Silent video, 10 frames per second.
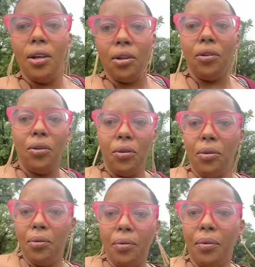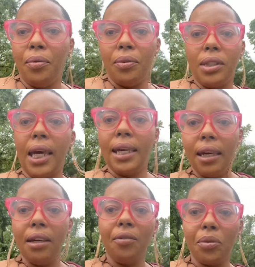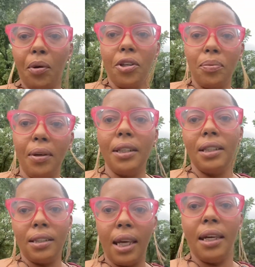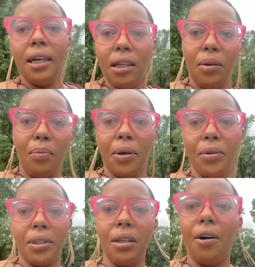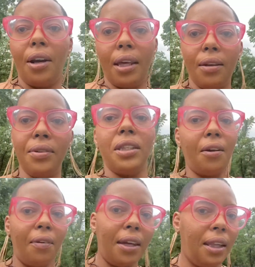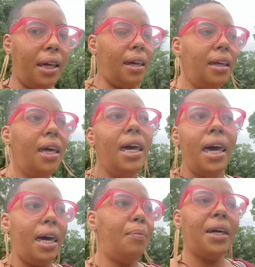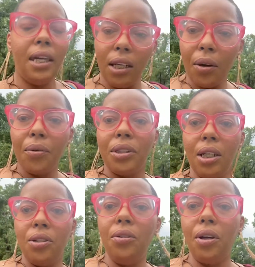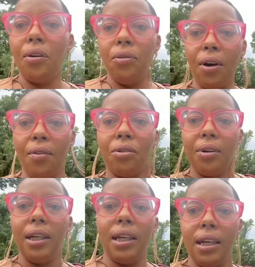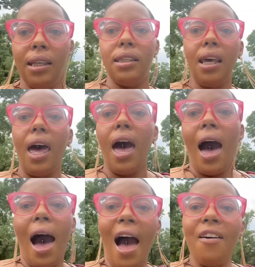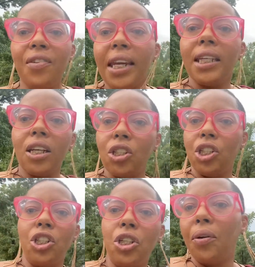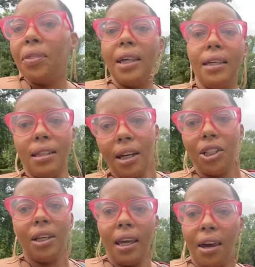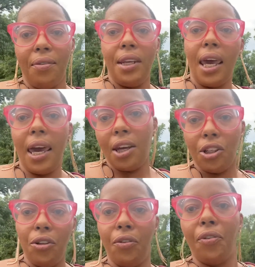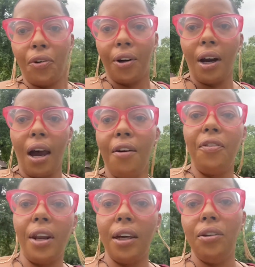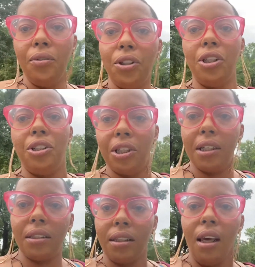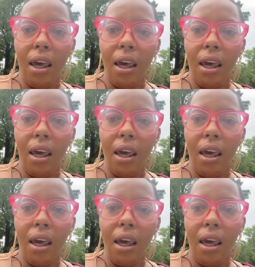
you take care of your responsibilities, take care of your bills, and all that other stuff like that. And but he knows that you know you have three kids. I feel like there's just certain things I shouldn't have to ask you for. I feel like you should just,